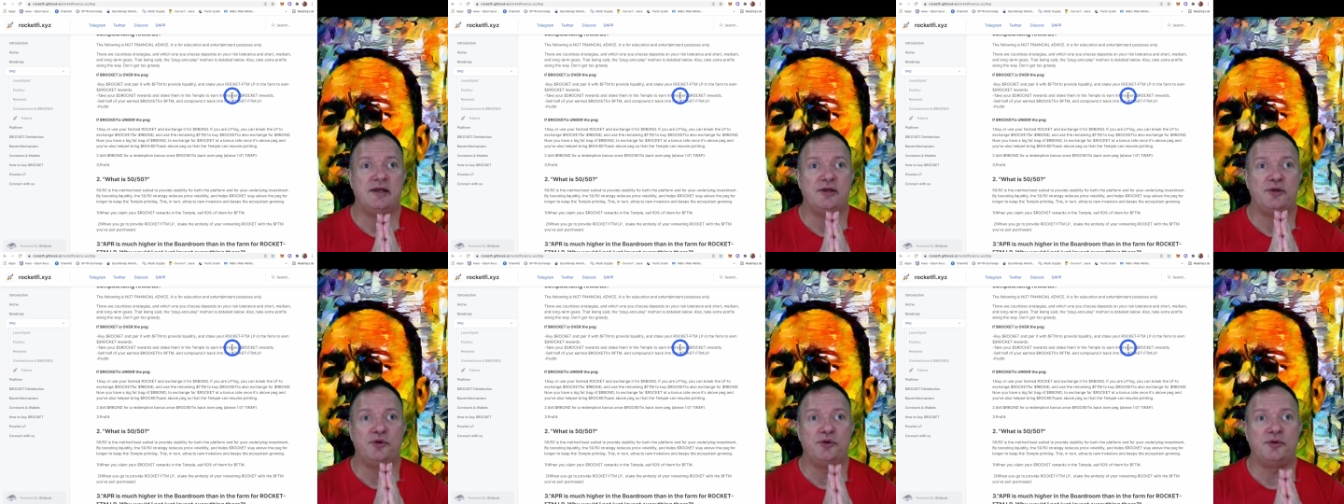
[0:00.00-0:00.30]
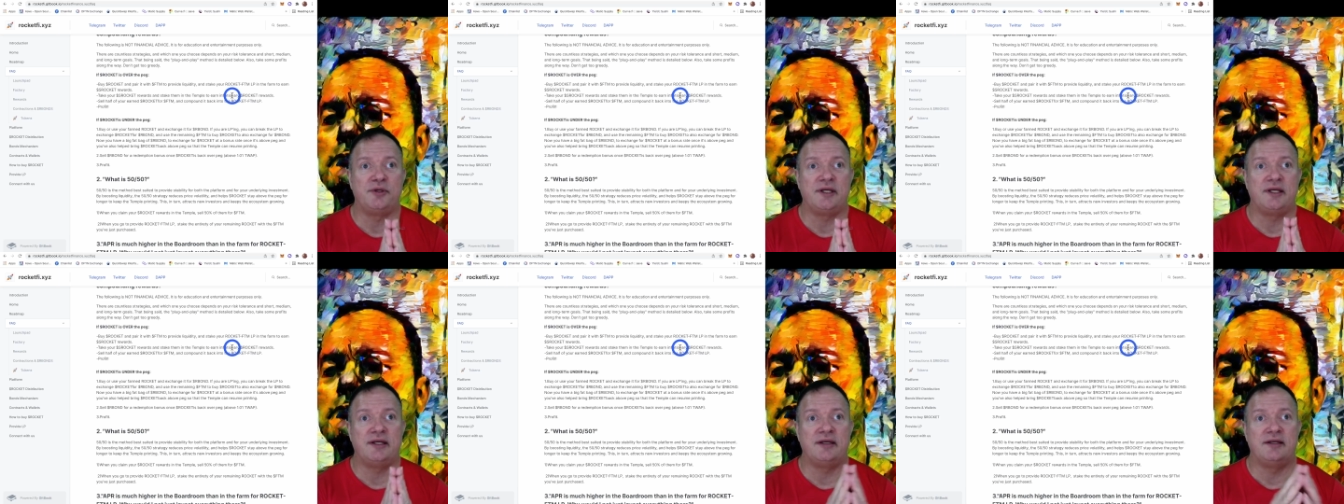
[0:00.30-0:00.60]
You
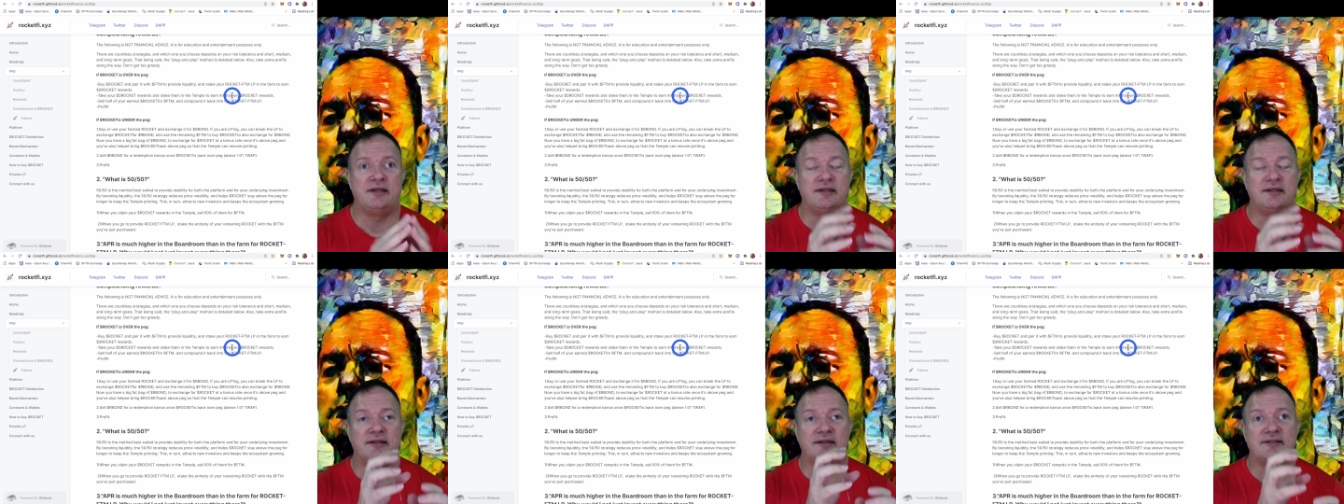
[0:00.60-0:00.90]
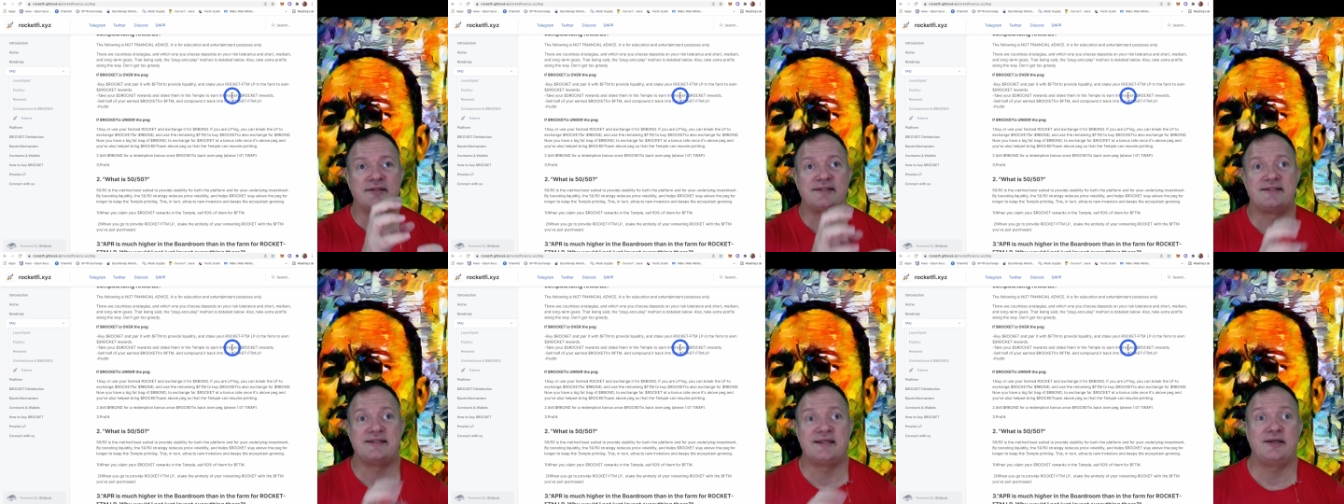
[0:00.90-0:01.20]

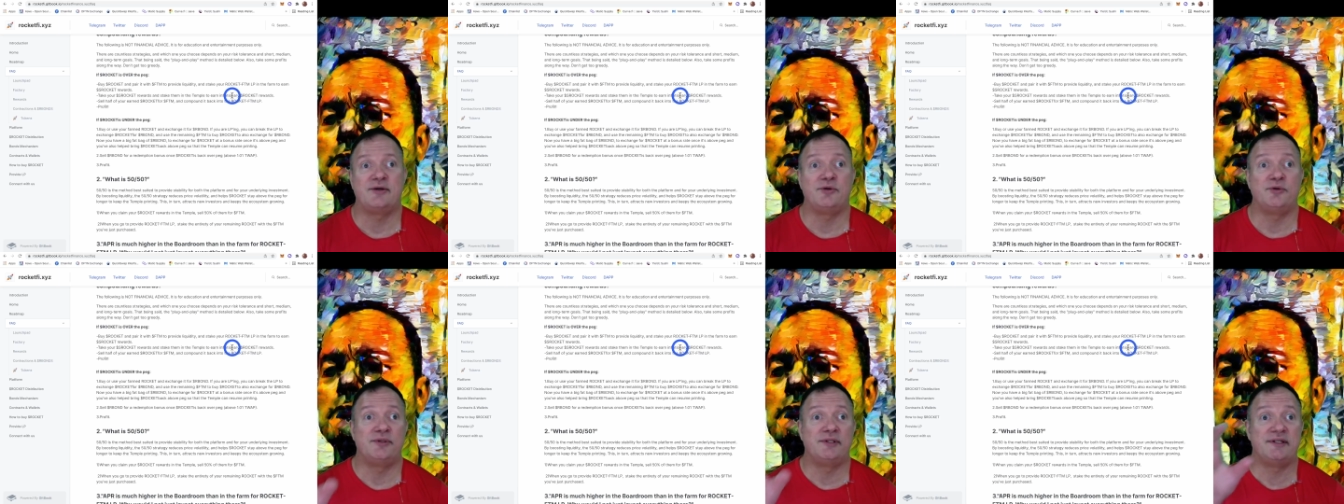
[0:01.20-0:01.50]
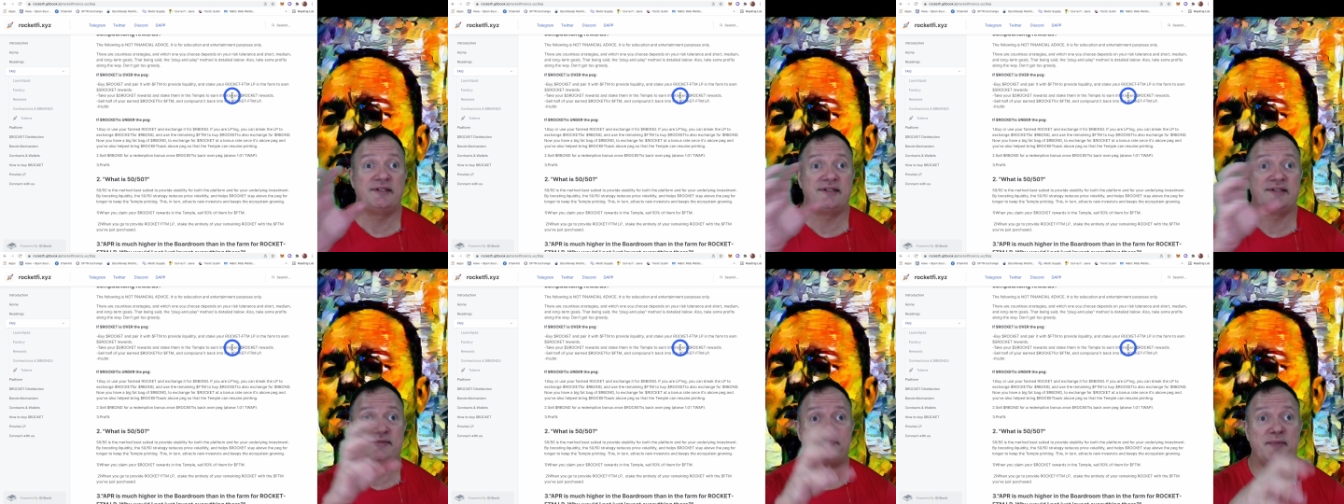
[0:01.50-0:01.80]
can cycle
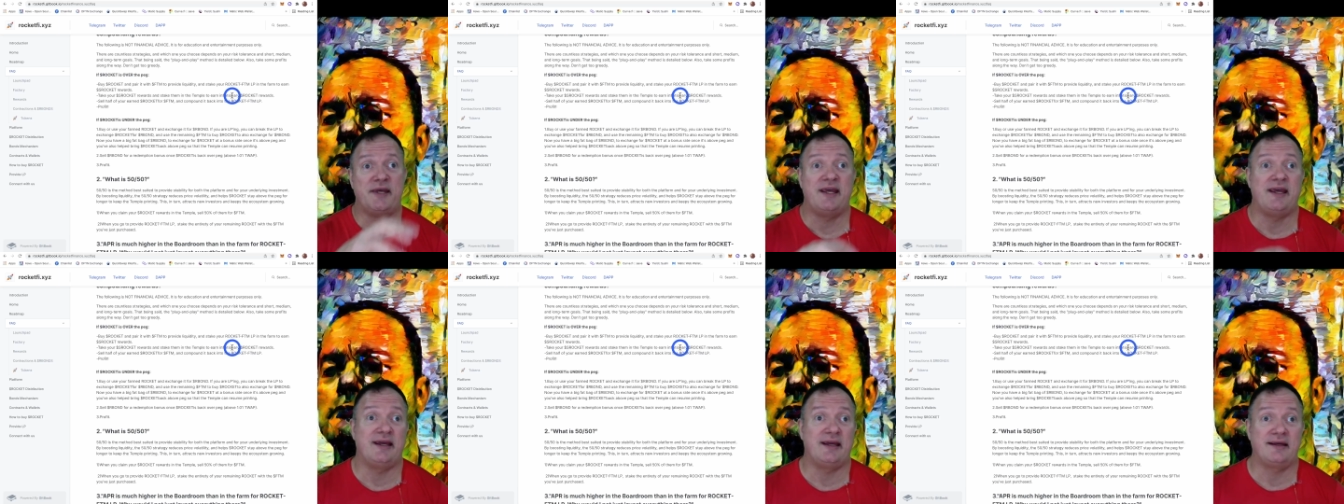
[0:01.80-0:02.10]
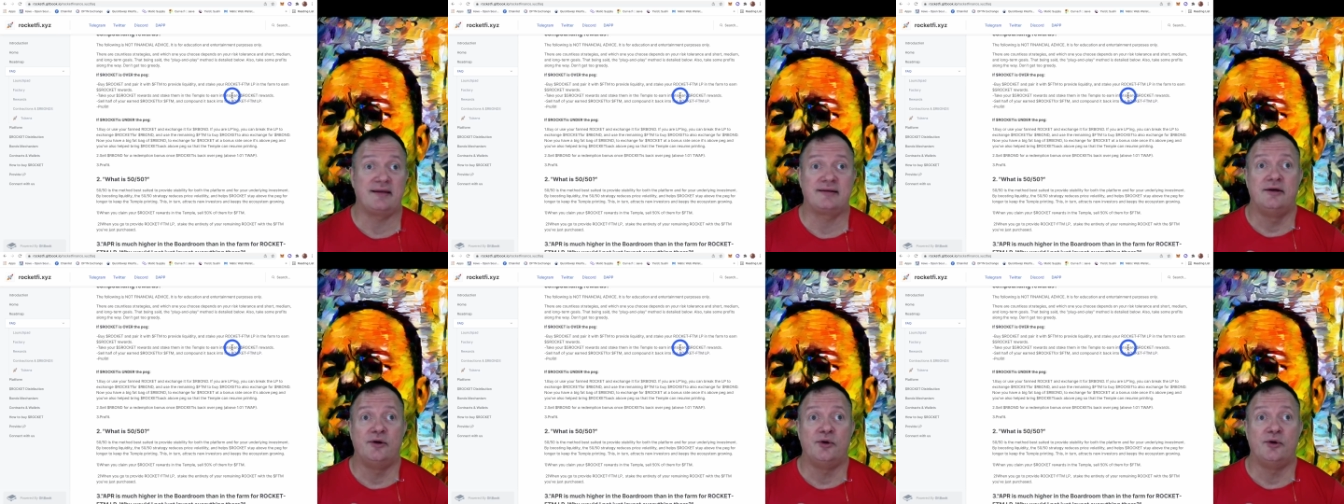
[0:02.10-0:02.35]
this back